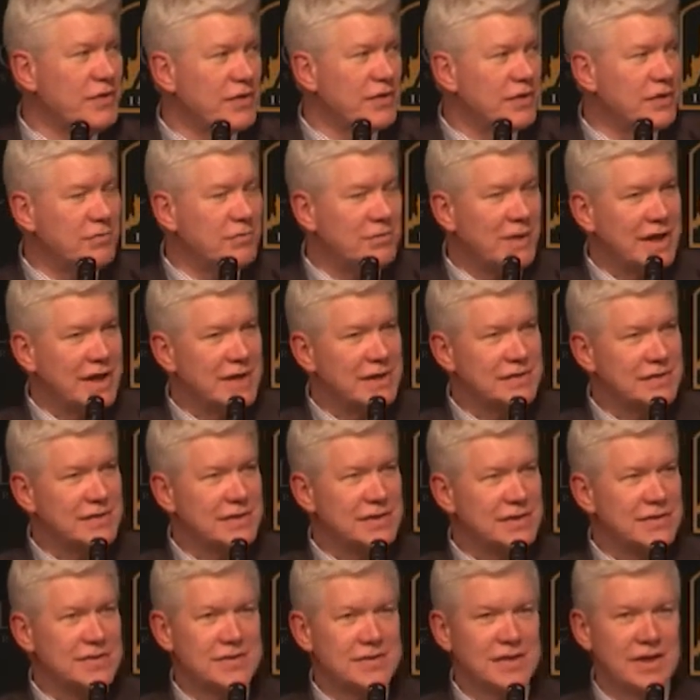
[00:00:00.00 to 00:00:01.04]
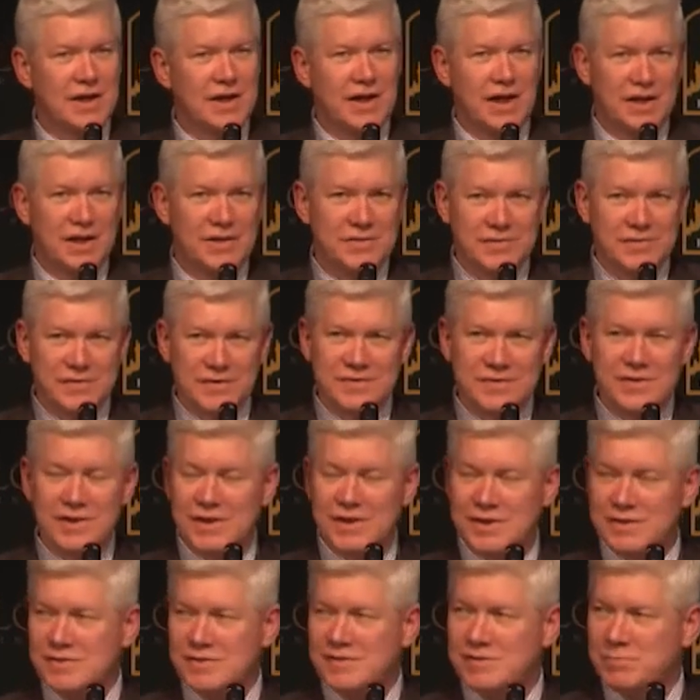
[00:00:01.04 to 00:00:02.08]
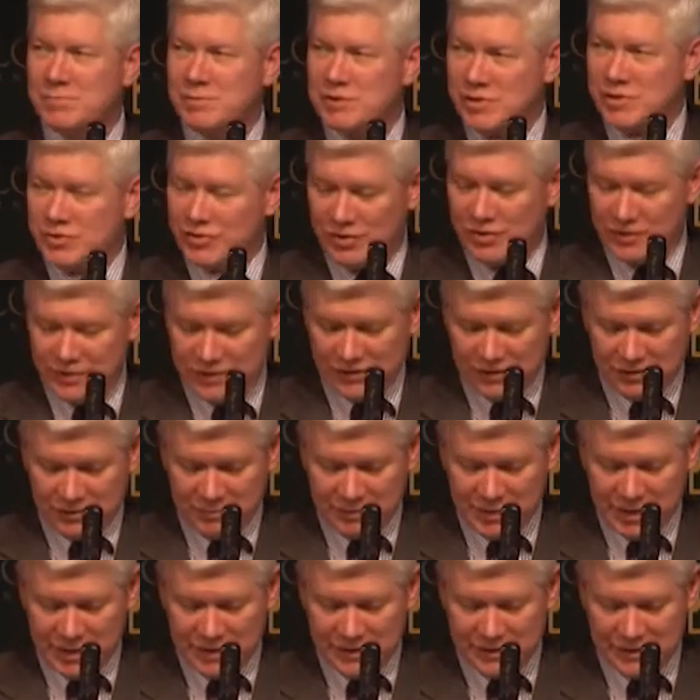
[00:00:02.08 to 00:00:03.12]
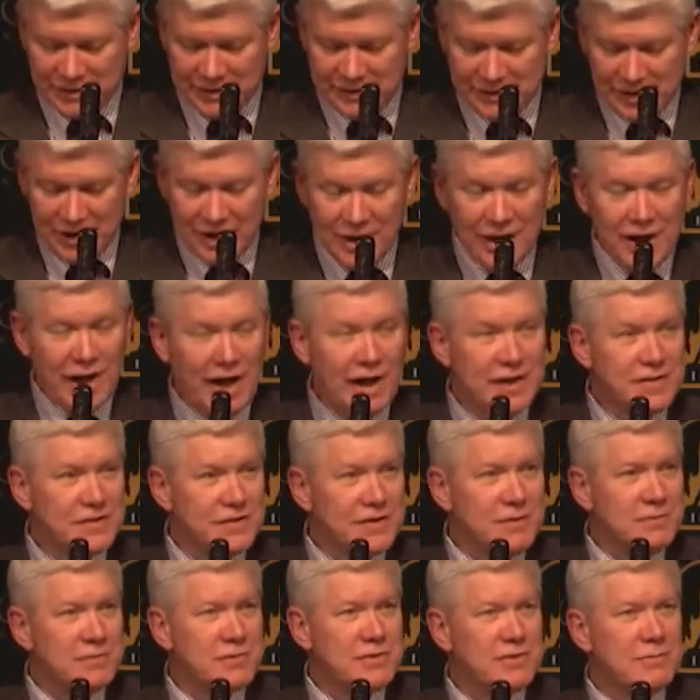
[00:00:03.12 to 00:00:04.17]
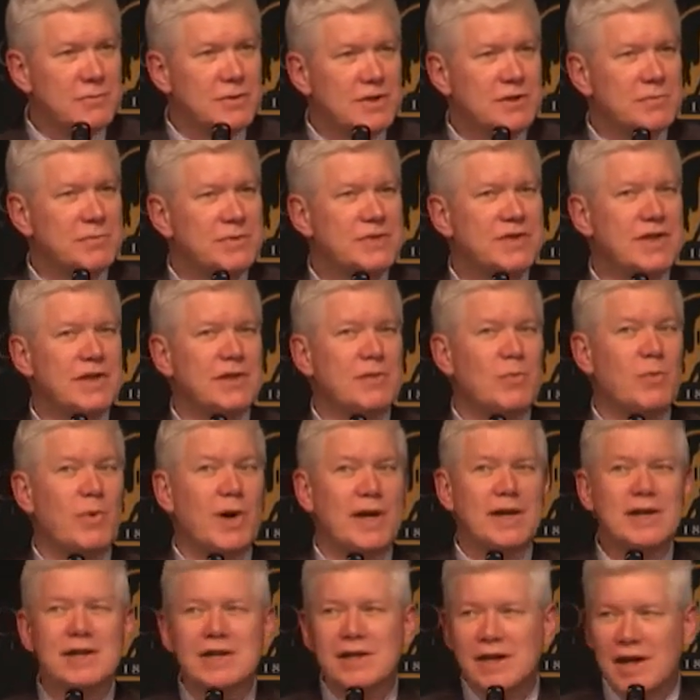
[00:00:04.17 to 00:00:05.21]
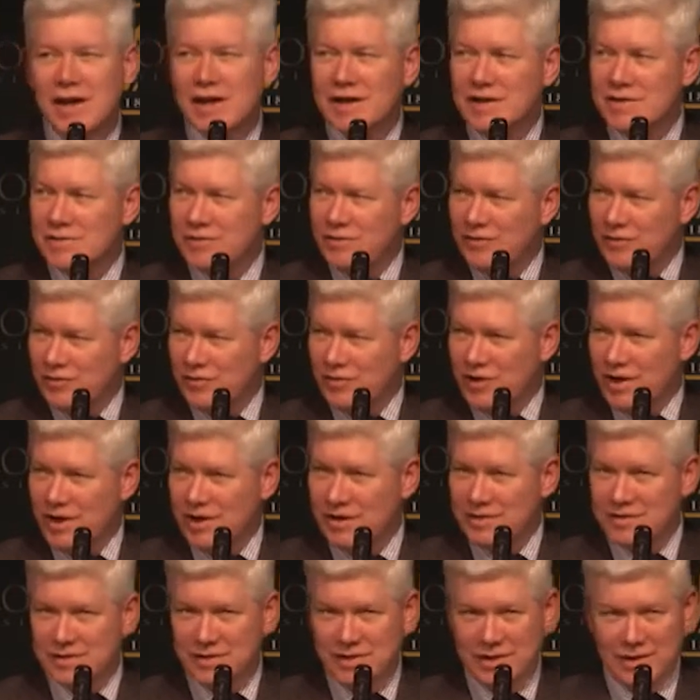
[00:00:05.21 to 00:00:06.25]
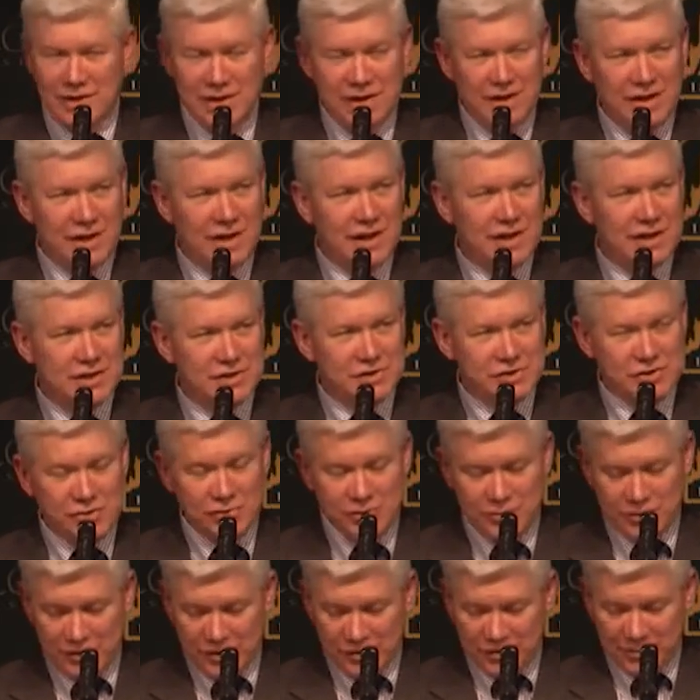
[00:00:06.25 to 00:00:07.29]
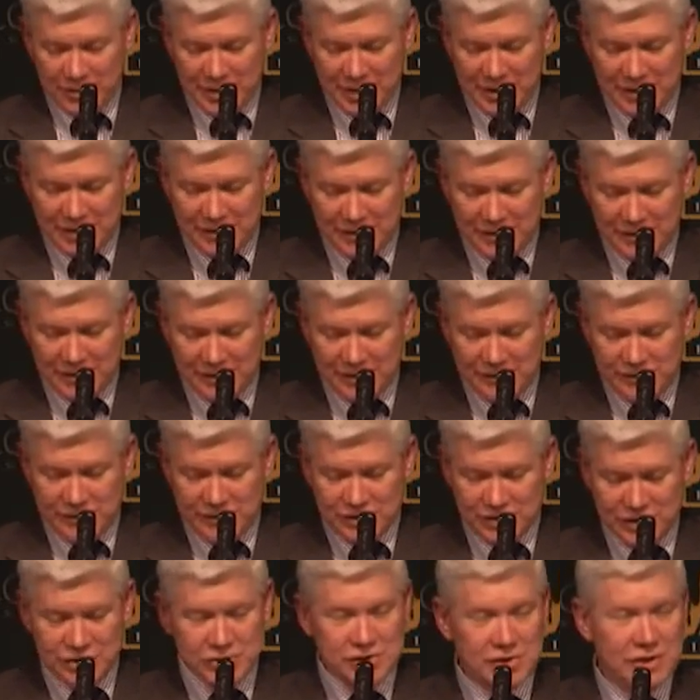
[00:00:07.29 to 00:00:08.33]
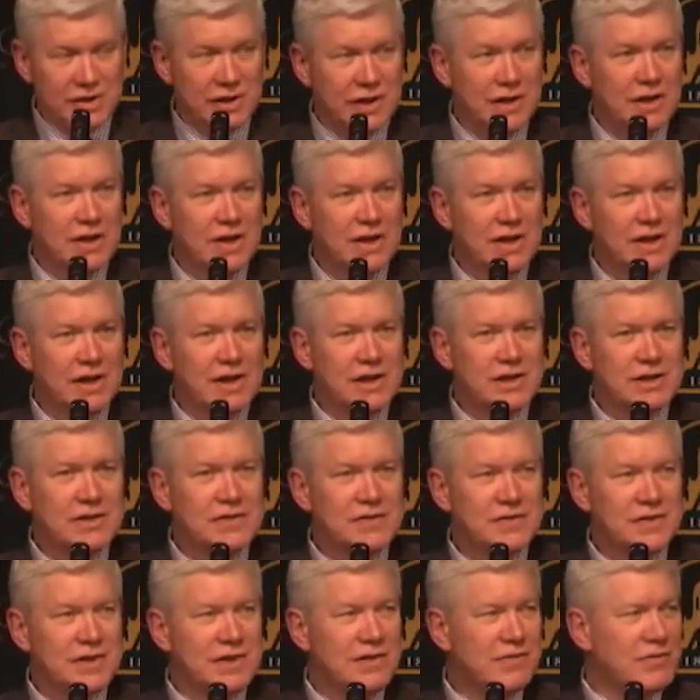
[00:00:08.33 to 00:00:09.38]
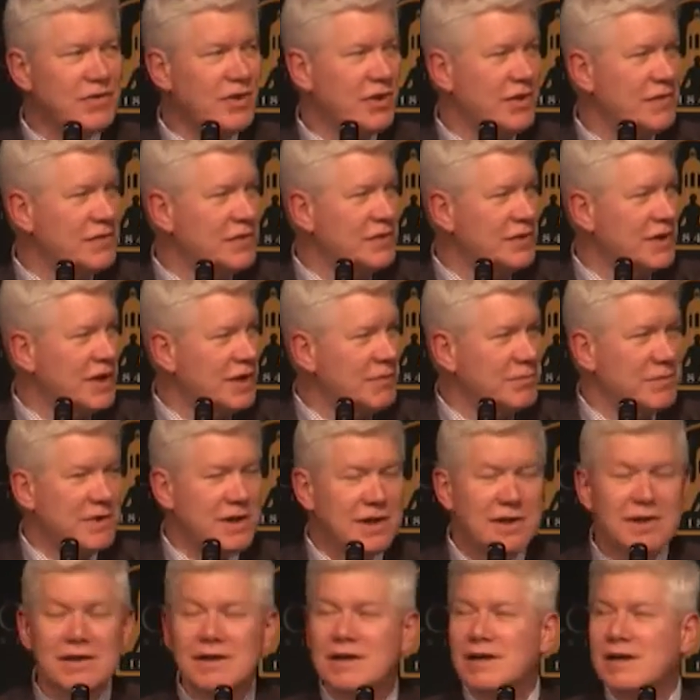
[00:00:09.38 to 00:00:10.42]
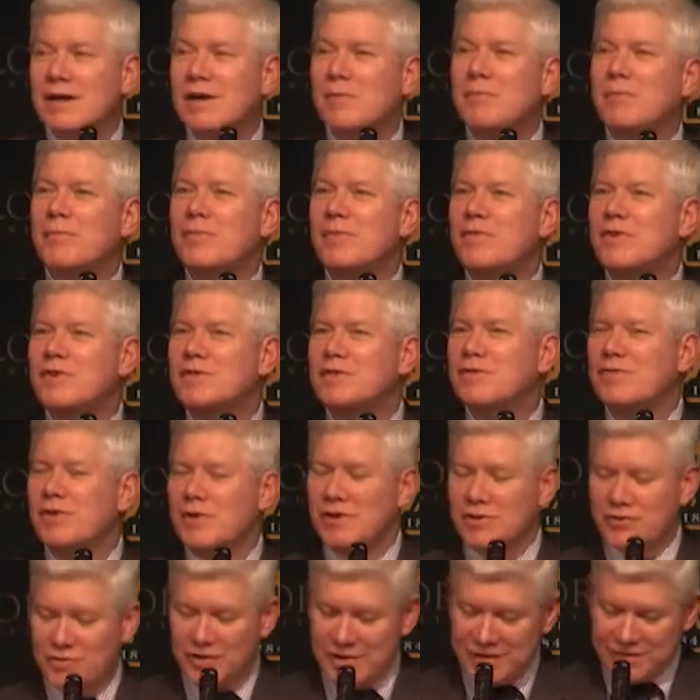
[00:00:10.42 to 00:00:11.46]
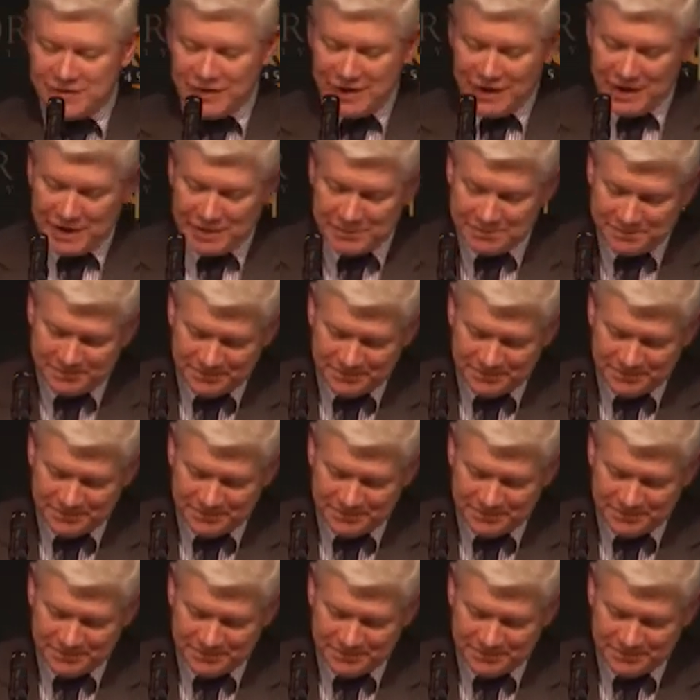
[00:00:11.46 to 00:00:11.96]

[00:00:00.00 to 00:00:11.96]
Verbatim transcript: the humanities, out of the sciences, but across the humanities, and seems to me to present one kind of threat uh, to the humanities as traditionally conceived of. So let me um, first of all address that.